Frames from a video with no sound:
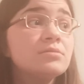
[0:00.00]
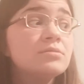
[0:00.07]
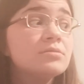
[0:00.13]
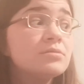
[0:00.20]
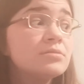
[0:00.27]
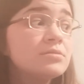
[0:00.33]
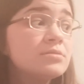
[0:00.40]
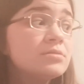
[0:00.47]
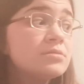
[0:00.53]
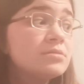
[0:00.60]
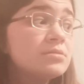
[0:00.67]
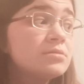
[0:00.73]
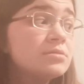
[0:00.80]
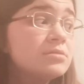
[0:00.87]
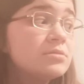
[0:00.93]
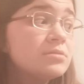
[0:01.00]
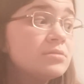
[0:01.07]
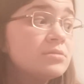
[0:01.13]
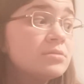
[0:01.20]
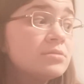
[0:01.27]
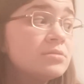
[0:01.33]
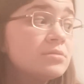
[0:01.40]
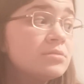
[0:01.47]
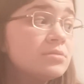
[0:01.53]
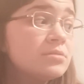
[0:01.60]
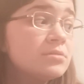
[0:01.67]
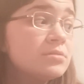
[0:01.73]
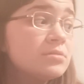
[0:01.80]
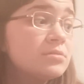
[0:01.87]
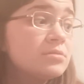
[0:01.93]

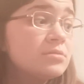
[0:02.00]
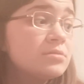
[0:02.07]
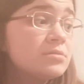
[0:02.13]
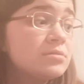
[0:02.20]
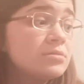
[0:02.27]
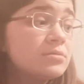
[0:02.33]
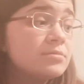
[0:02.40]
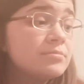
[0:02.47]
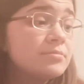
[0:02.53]
(silence)